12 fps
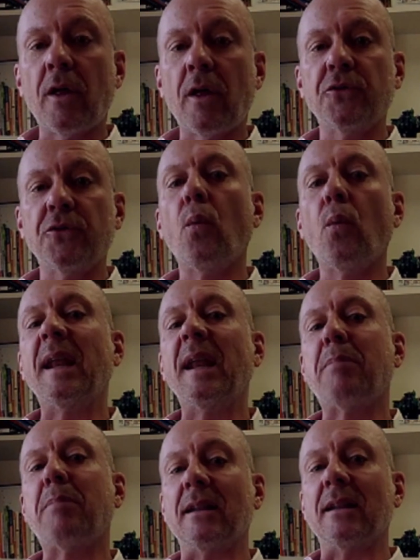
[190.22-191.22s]
of those winning
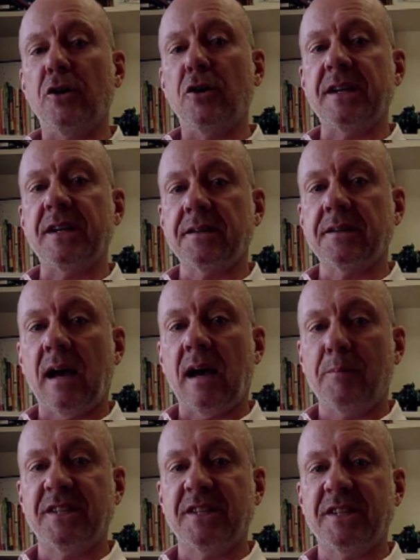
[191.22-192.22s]
by losing
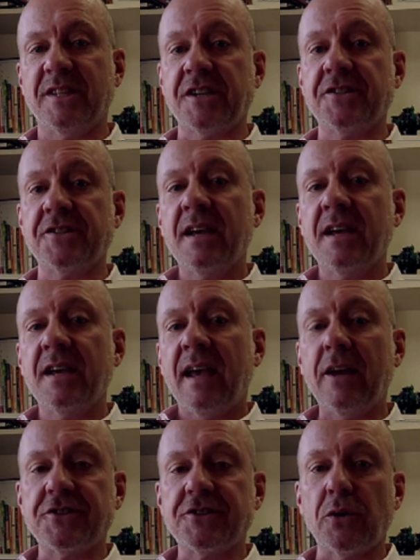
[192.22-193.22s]
positions. And
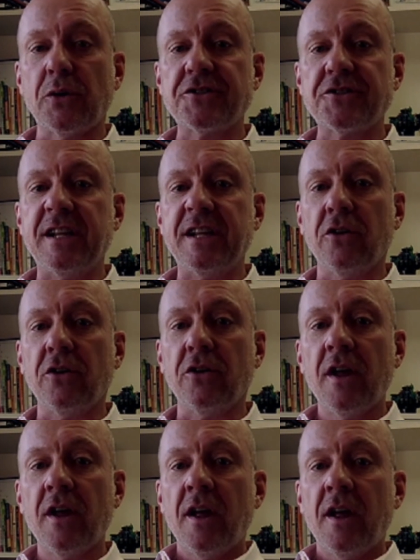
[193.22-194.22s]
here's the deal.
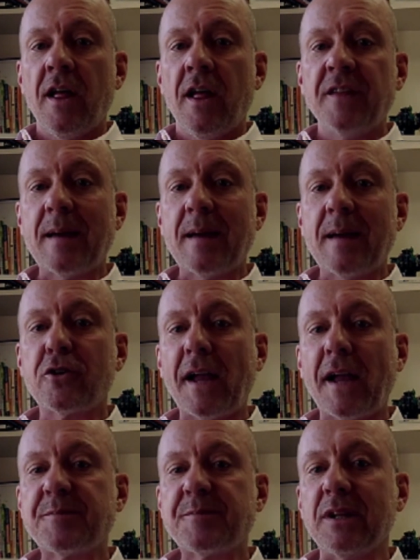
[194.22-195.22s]
The
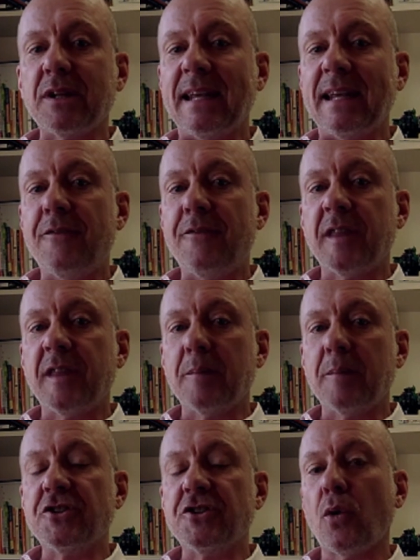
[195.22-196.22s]
Democrats believe the
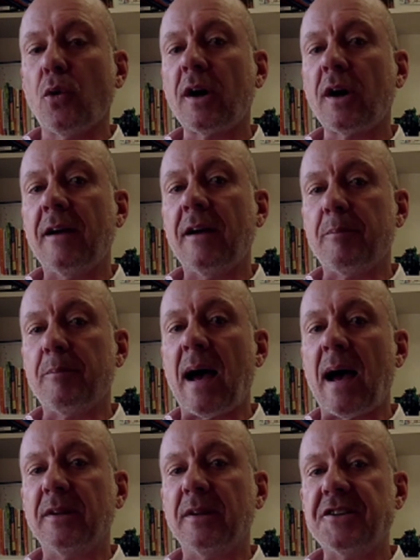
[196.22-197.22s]
majority of the
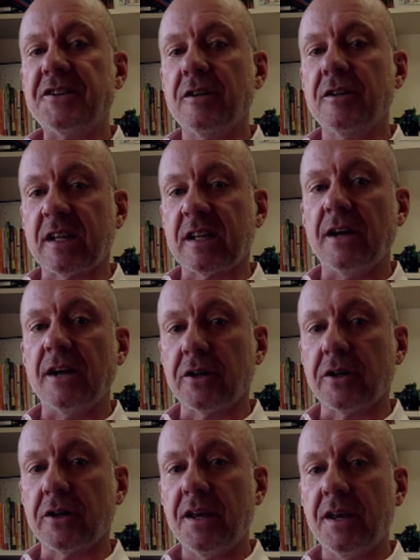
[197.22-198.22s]
population of the
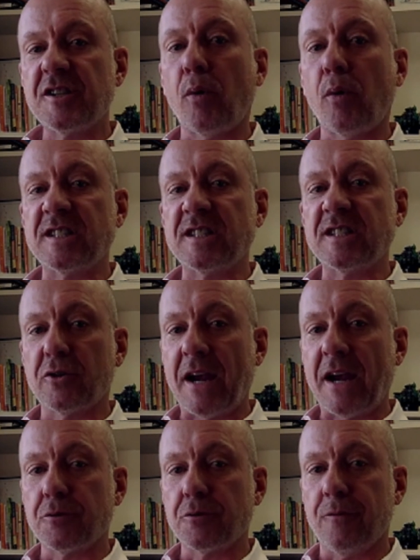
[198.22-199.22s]
country supports
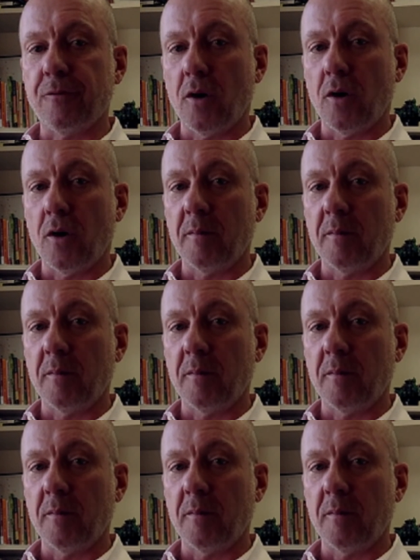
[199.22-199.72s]
immigration reform.